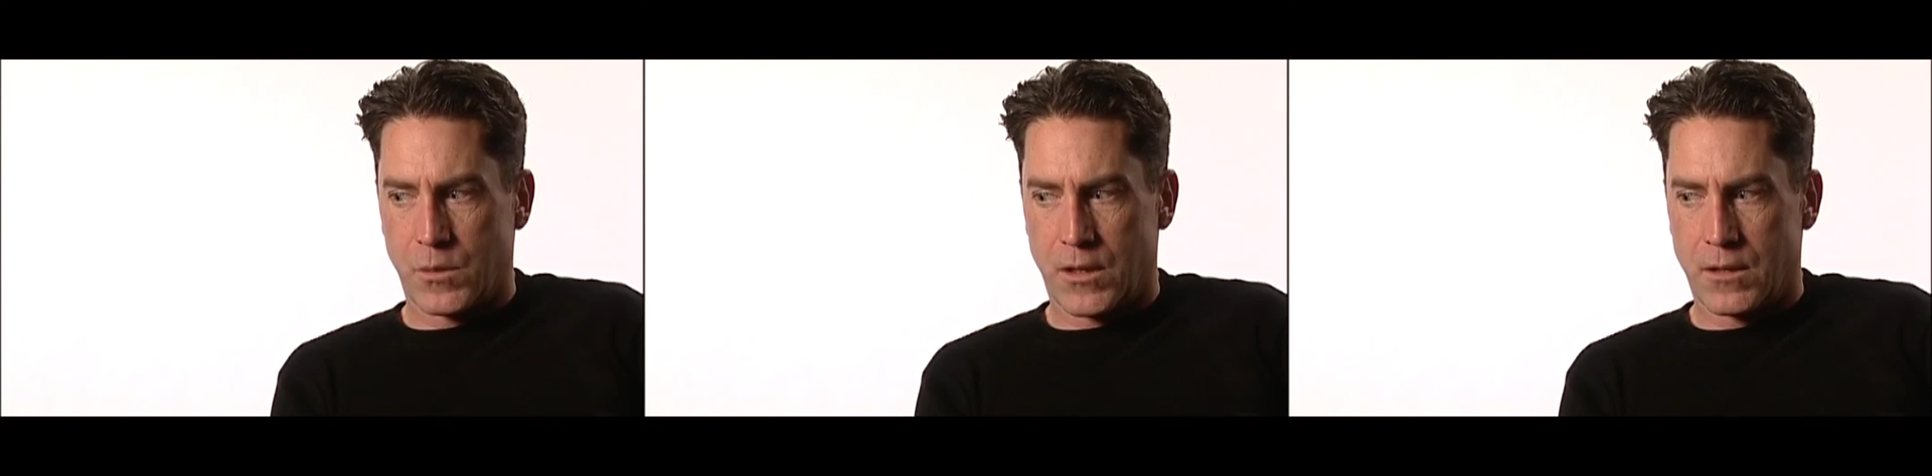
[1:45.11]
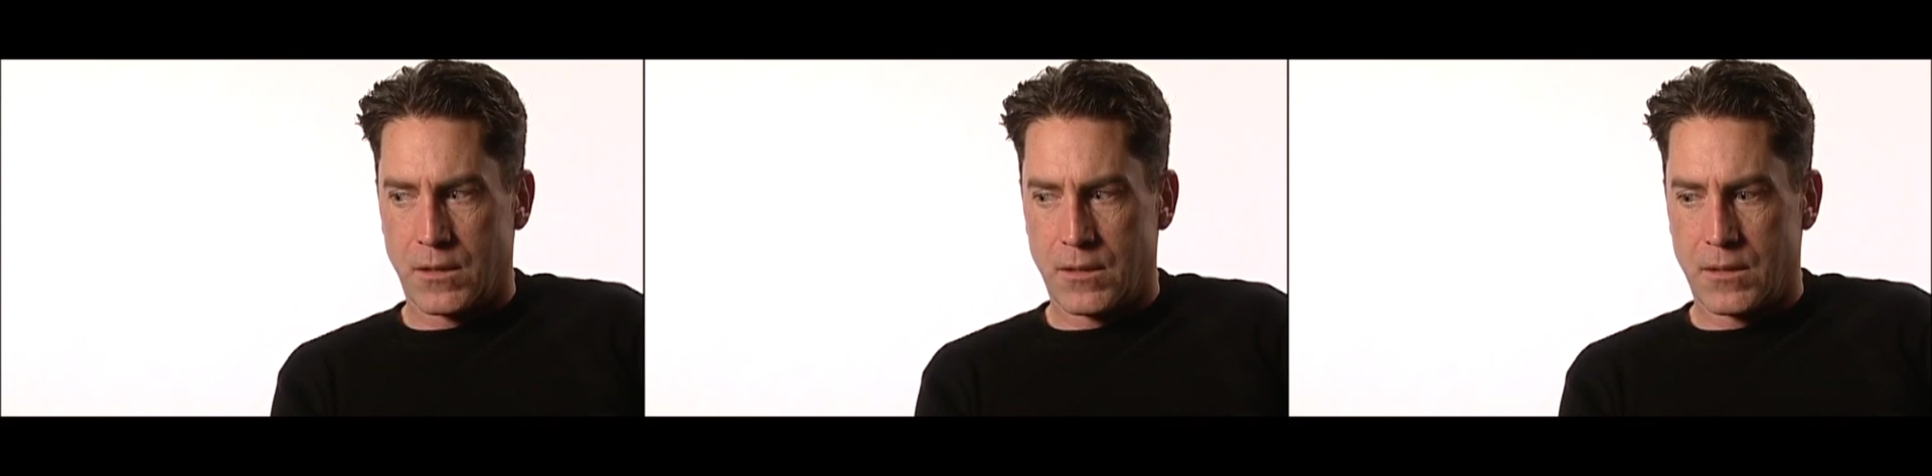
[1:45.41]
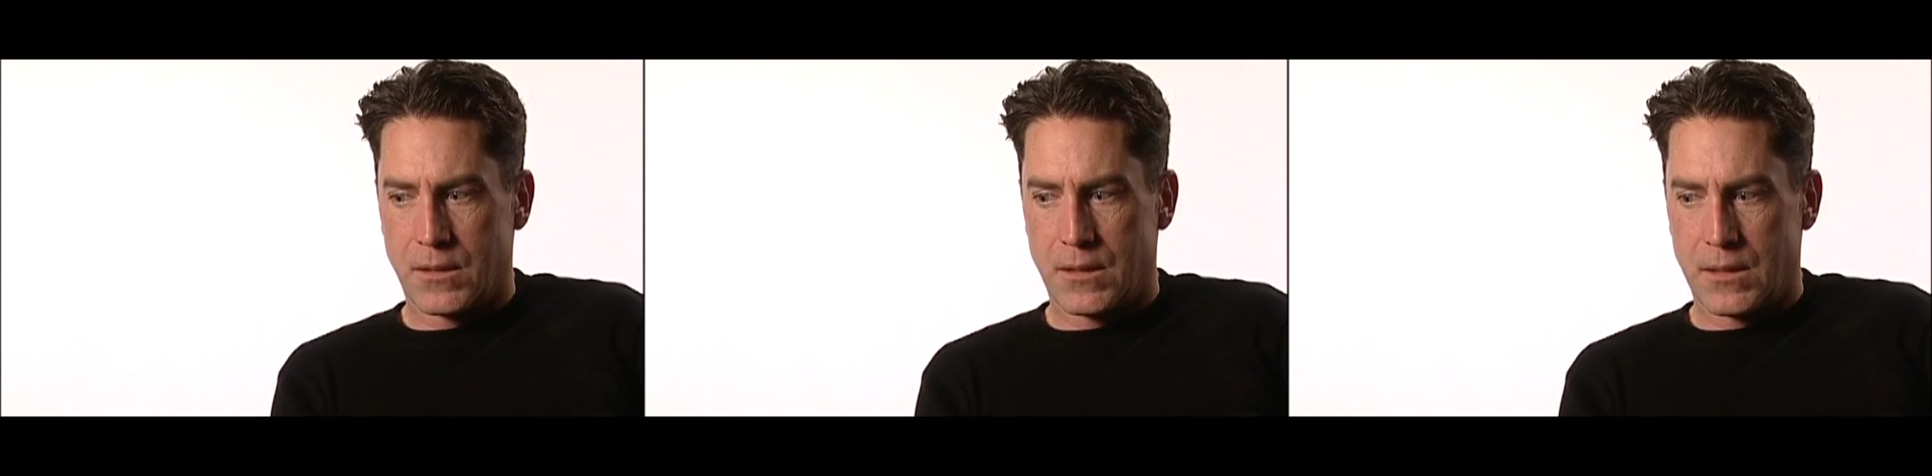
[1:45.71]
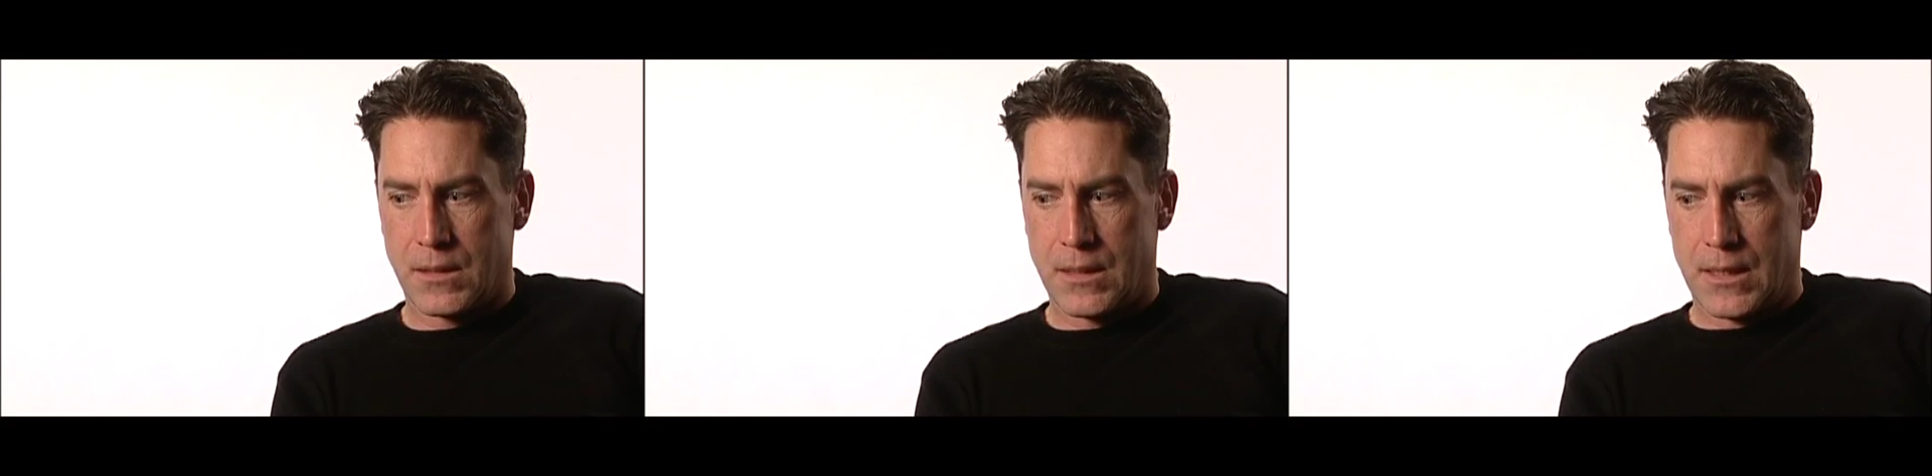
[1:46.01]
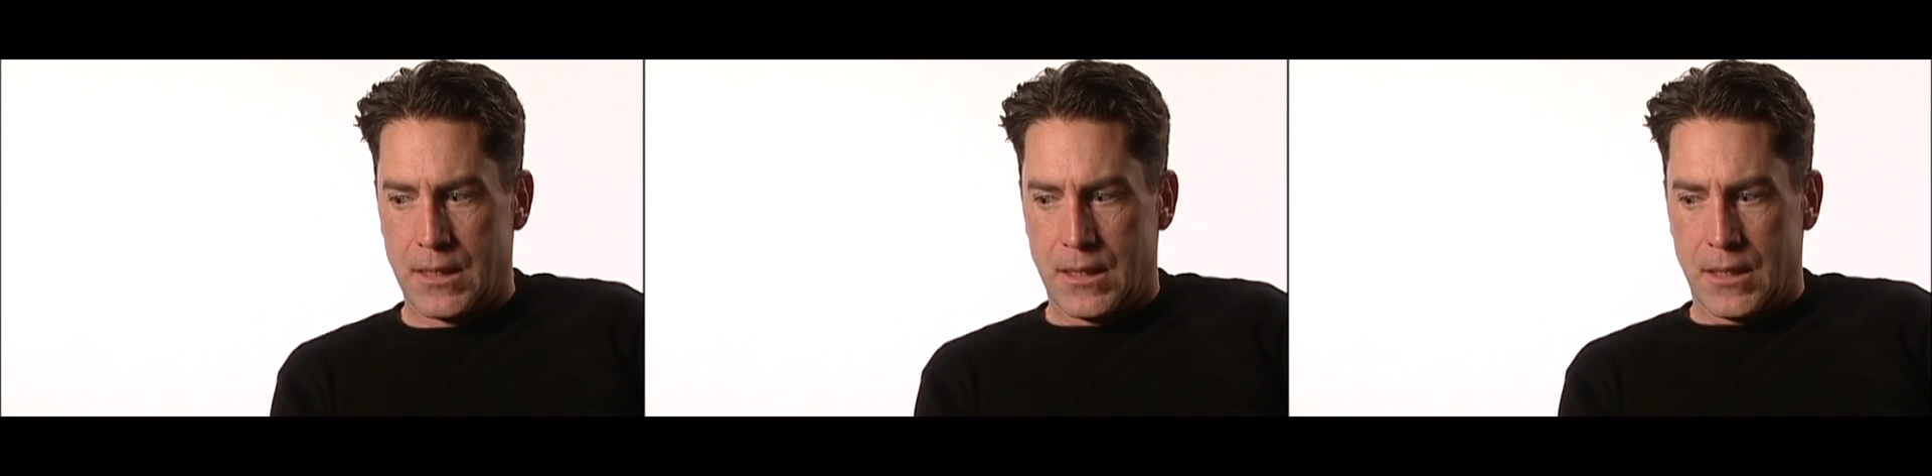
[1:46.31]
where
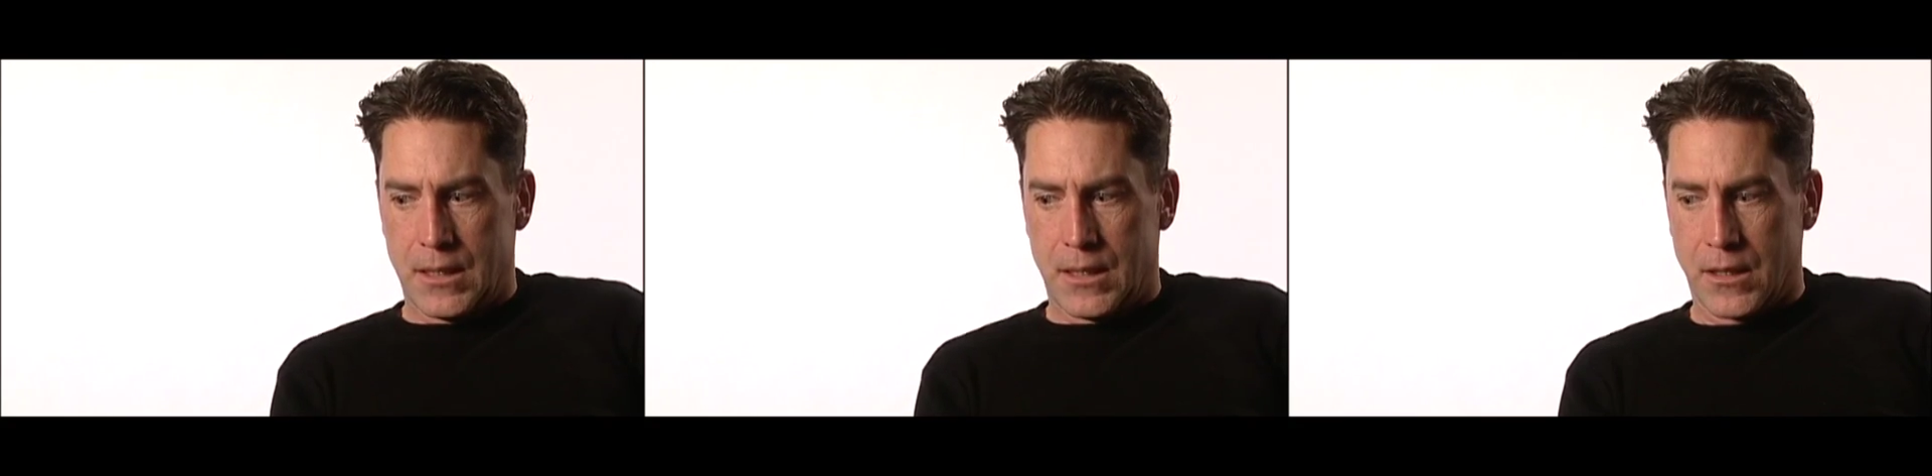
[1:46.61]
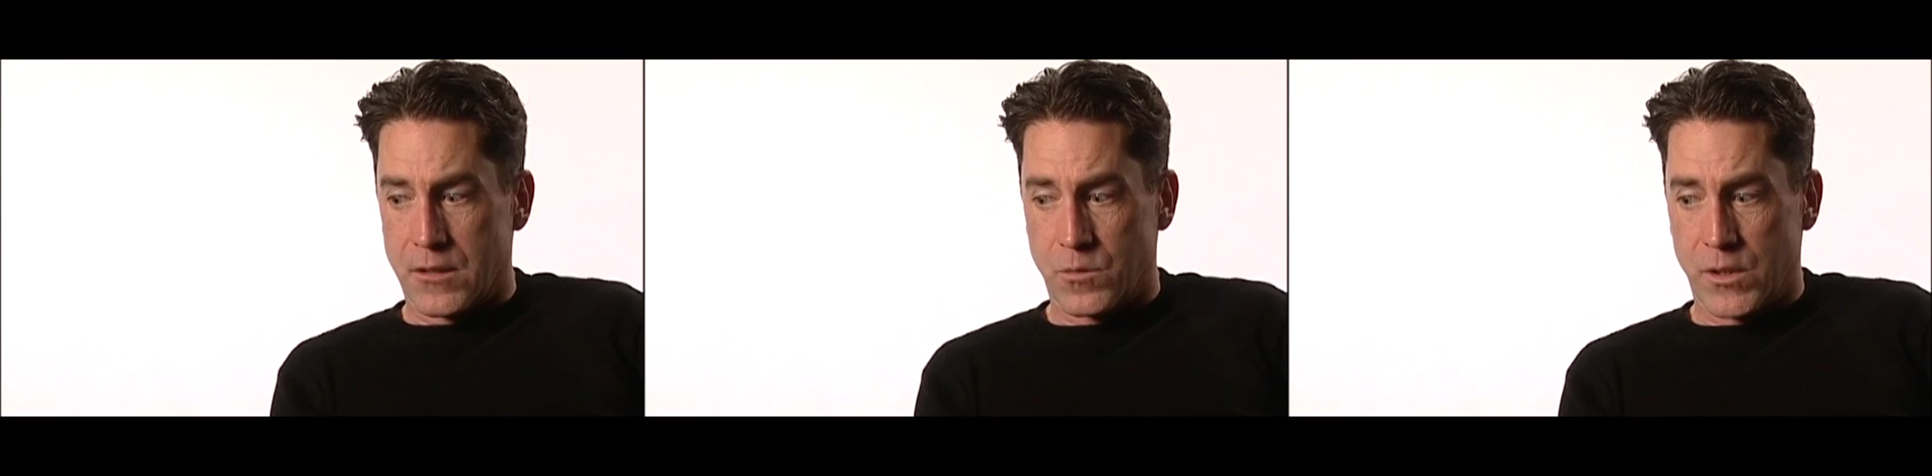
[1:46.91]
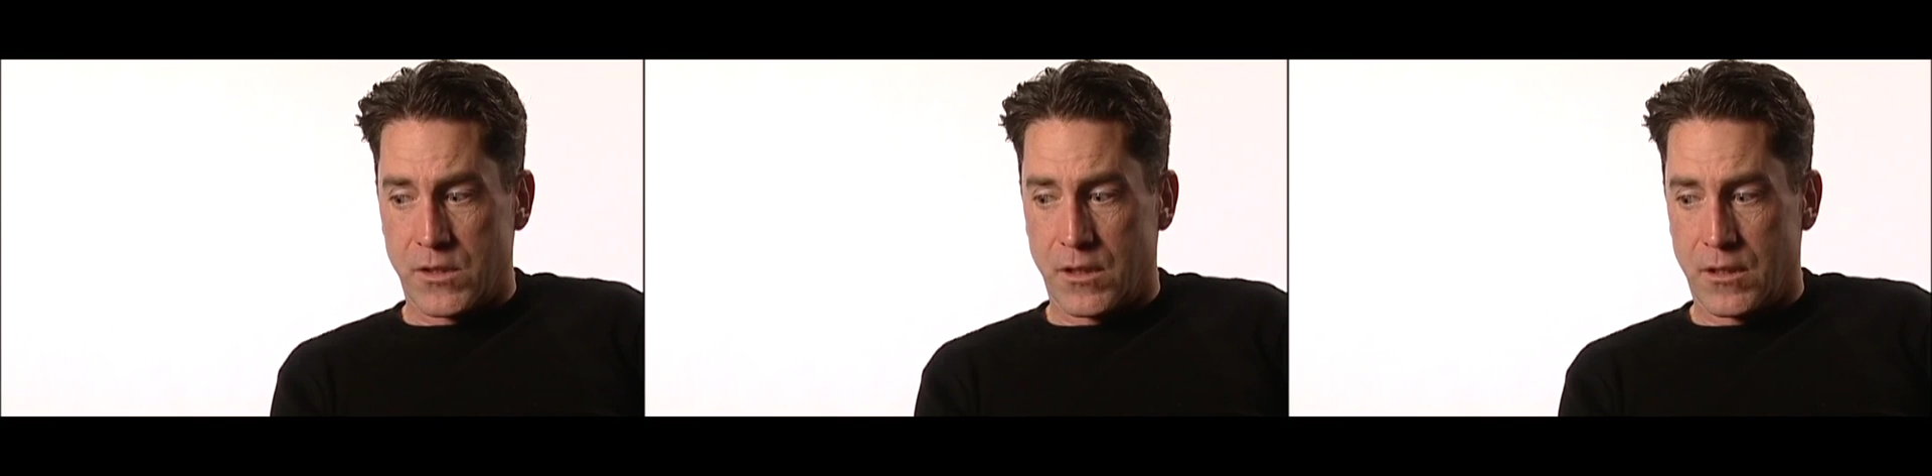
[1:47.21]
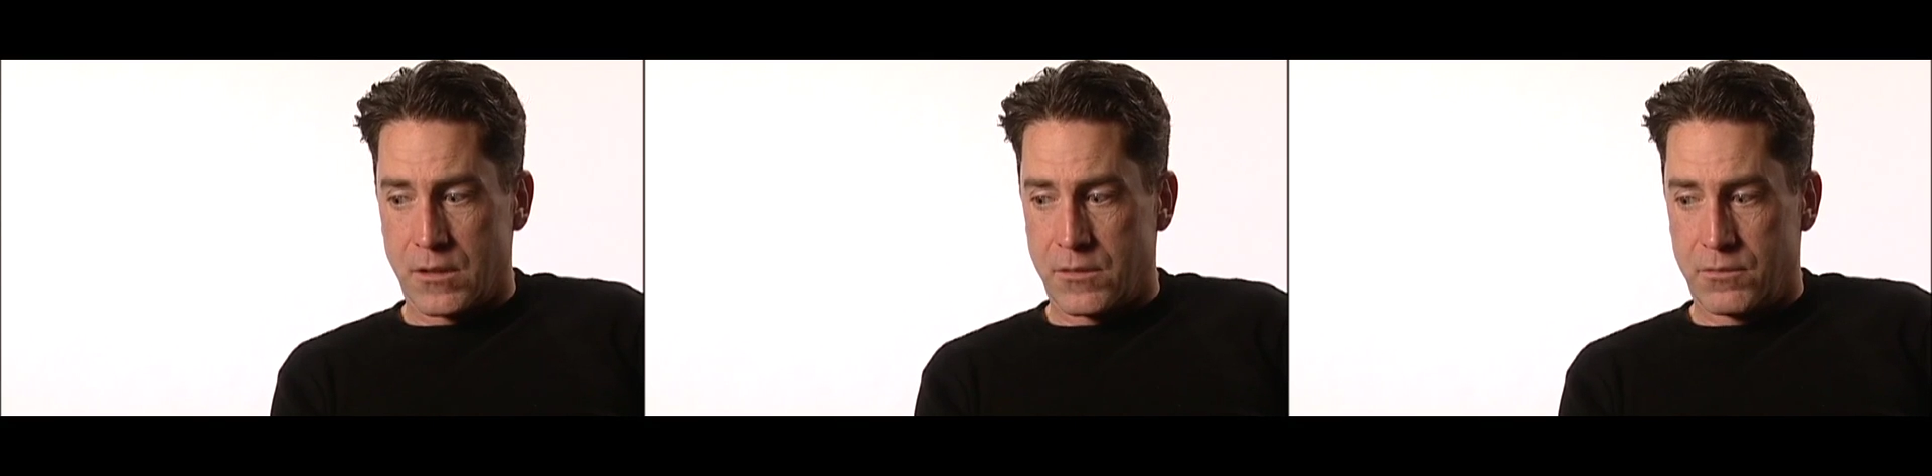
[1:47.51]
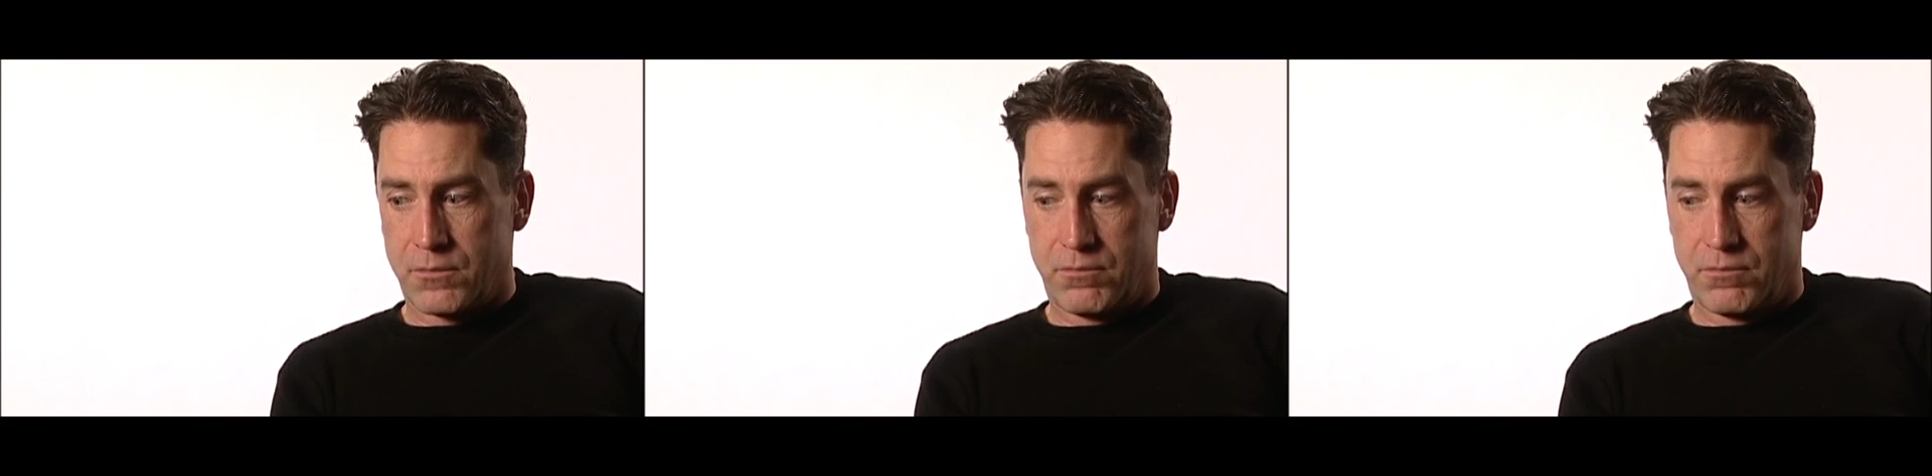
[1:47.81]
uh, I think as recently as